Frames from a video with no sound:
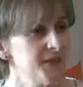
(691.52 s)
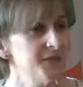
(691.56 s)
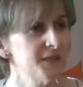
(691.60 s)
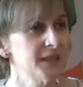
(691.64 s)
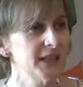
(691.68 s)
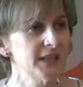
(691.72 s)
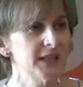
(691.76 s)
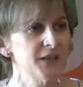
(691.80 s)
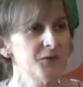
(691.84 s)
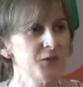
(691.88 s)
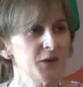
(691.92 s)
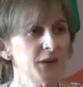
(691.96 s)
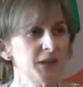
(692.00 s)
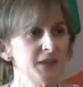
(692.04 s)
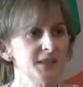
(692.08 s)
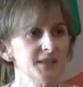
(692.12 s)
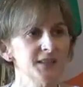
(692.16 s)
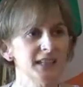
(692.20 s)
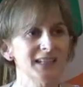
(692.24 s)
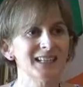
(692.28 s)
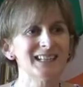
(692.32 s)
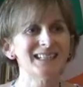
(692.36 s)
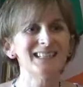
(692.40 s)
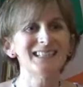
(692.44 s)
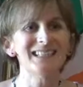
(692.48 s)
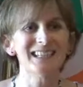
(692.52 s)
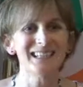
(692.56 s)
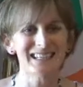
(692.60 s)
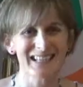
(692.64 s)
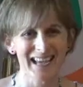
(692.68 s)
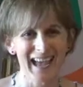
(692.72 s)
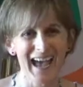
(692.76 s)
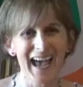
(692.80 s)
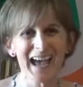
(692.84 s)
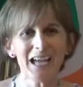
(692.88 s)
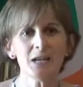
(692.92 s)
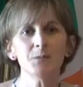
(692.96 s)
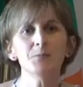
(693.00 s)
significance and indeed
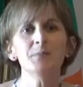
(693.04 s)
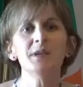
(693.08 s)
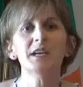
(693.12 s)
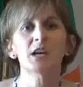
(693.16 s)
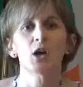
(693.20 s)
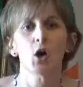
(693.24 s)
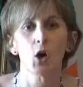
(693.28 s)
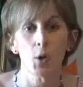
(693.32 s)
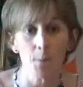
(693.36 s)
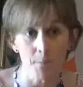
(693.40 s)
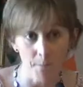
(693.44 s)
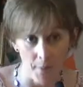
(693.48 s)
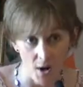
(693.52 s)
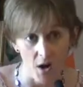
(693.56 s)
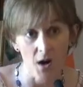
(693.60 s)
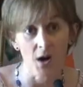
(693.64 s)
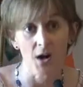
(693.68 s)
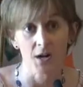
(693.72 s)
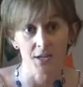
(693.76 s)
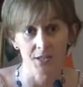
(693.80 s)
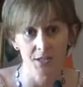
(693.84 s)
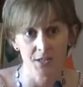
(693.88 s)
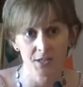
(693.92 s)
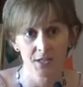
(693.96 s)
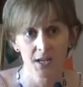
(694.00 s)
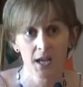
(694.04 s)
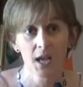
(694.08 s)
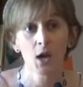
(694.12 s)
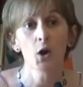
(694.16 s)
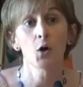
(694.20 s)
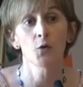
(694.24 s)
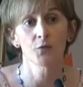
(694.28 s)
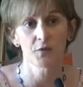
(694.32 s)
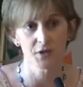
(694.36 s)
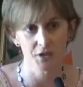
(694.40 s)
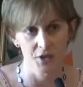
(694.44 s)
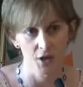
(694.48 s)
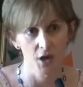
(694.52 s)
can become part
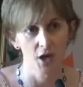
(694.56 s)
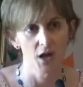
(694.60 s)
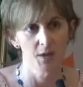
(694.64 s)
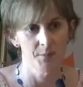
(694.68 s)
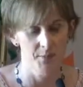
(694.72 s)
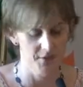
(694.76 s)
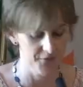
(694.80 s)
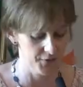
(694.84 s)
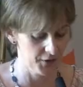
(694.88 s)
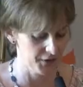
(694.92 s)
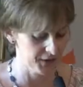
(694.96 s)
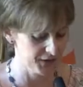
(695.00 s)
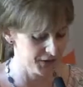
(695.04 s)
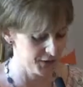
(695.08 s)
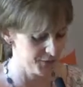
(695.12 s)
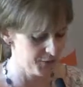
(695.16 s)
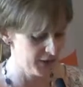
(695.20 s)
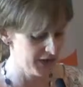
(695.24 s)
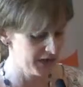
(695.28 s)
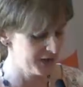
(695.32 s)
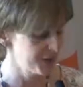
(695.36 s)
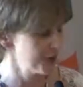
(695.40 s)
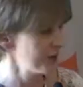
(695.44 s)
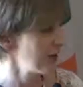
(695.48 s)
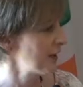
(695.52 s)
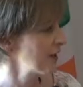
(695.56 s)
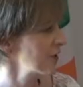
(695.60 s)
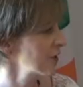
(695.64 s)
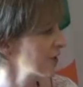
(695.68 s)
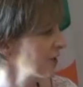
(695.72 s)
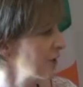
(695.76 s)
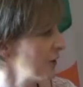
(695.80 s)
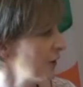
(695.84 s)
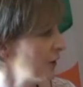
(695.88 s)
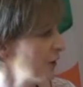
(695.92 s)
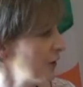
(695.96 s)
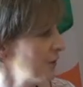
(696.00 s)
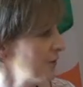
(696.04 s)
over time of customary
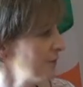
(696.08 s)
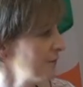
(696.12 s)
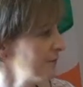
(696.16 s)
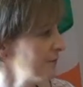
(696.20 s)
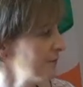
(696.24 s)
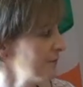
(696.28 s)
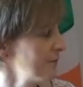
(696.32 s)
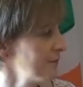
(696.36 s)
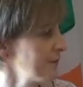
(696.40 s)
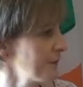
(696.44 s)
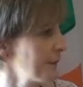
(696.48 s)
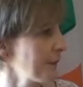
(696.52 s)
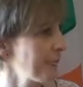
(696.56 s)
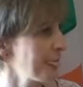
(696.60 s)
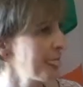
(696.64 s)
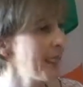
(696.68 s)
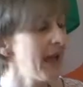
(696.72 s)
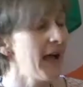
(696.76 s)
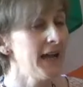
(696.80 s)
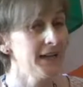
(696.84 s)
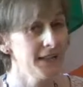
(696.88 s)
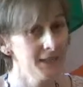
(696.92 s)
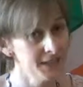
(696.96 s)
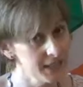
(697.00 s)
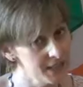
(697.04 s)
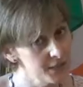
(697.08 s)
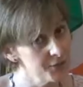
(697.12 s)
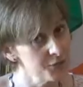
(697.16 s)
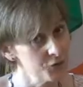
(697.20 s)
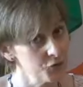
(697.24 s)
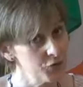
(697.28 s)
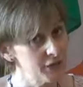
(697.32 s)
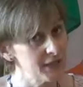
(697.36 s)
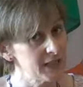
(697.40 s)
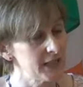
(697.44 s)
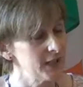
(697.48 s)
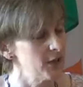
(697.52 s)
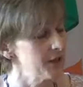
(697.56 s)
international law, and indeed of
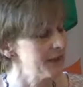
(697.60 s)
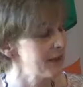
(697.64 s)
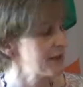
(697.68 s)
treaty law.